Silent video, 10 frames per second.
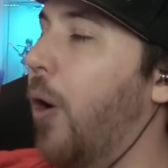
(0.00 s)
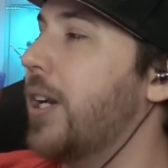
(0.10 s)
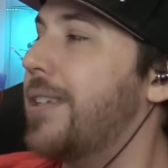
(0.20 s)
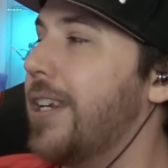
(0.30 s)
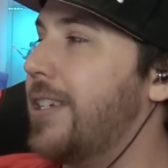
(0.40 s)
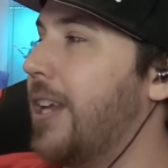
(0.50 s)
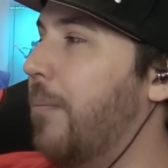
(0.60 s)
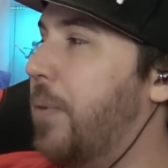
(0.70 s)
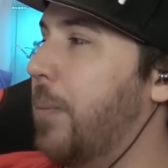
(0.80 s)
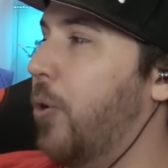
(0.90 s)
I already see
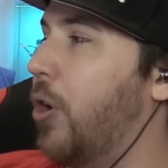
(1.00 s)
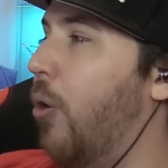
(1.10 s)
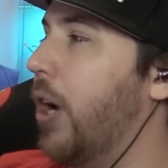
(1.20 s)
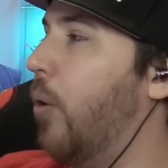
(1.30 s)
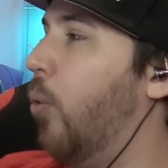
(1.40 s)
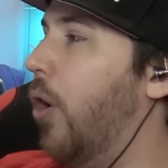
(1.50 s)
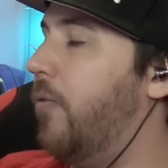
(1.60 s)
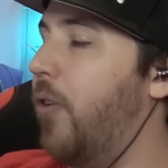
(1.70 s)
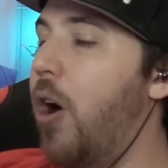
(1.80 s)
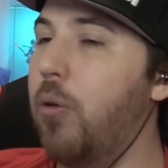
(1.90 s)
some people going woof